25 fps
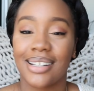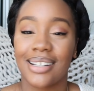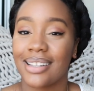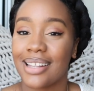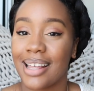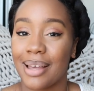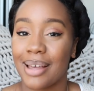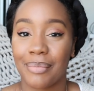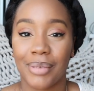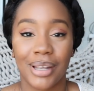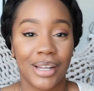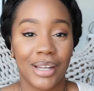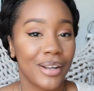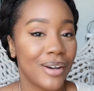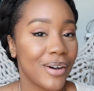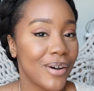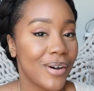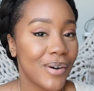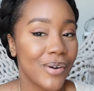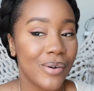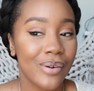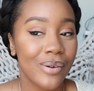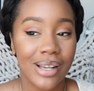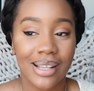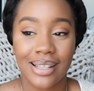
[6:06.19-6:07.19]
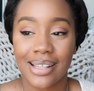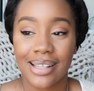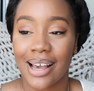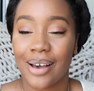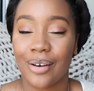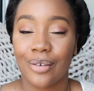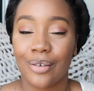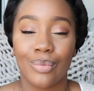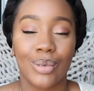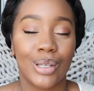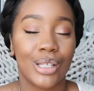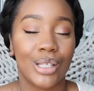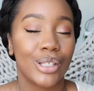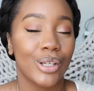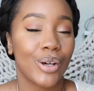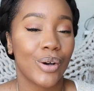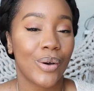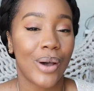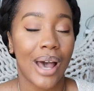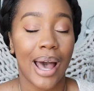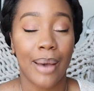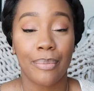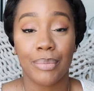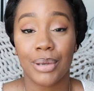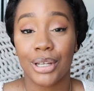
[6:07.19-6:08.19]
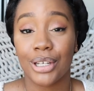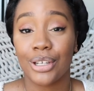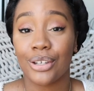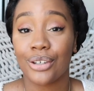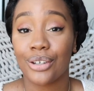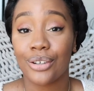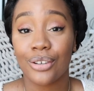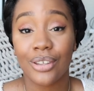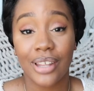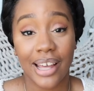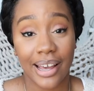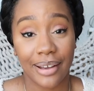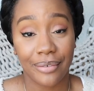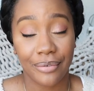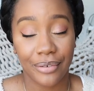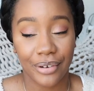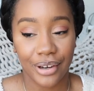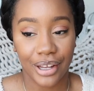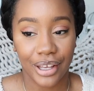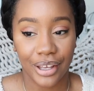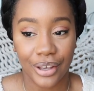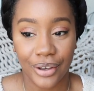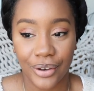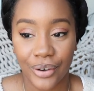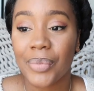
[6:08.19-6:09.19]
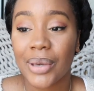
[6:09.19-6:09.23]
let me know, because I will be so happy to do that for you.